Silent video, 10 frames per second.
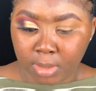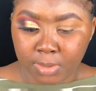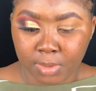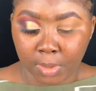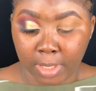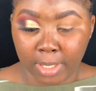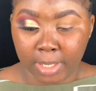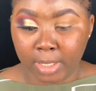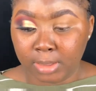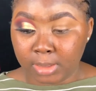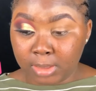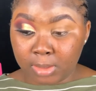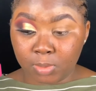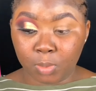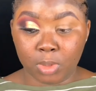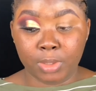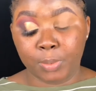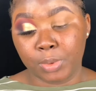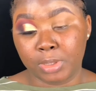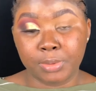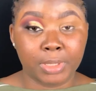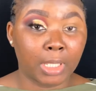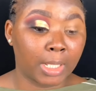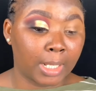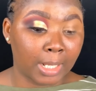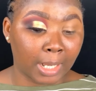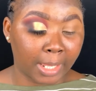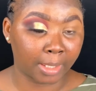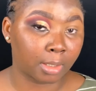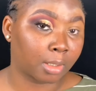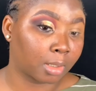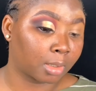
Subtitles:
So here, this is what we're looking like,